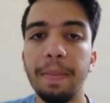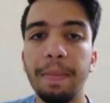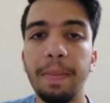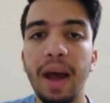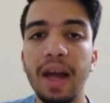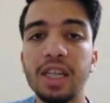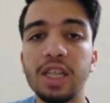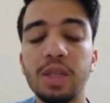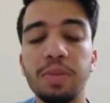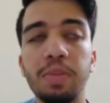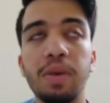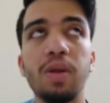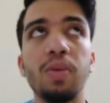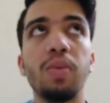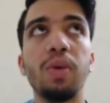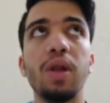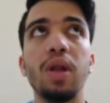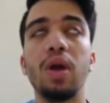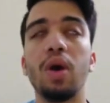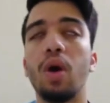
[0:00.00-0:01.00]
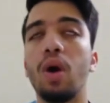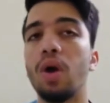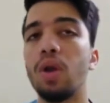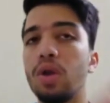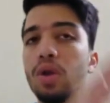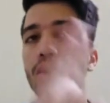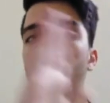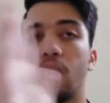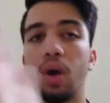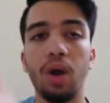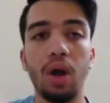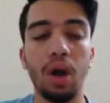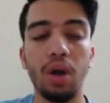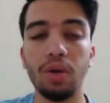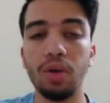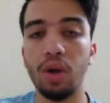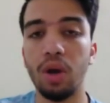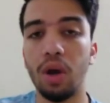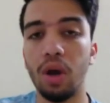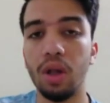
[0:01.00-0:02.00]
batsman we all know
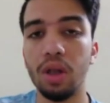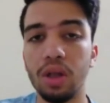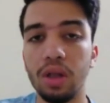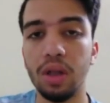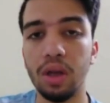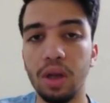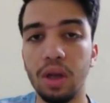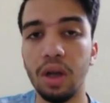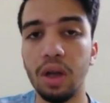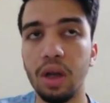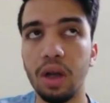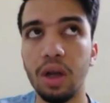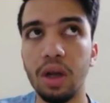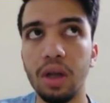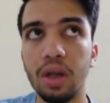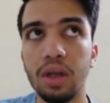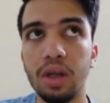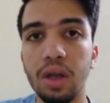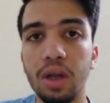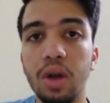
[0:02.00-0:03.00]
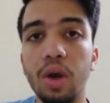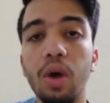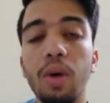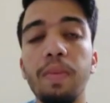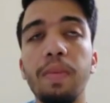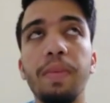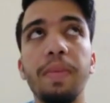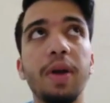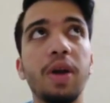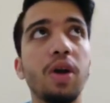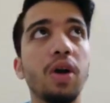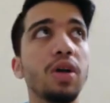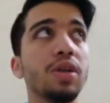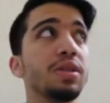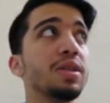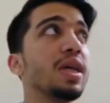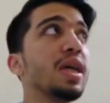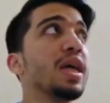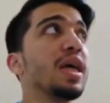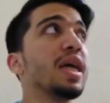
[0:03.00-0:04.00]
around the globe,
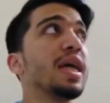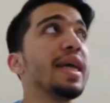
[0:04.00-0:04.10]
because